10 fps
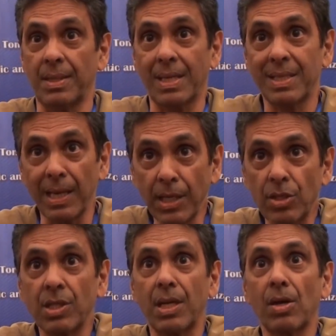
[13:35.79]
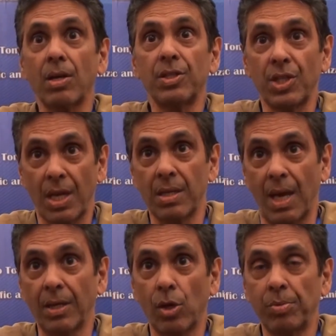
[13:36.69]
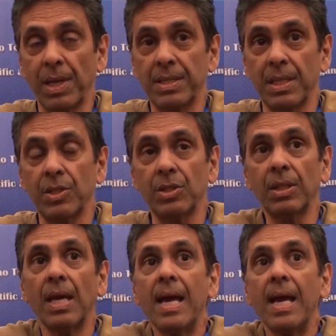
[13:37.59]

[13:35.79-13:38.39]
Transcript: That's linked to technology and globalization.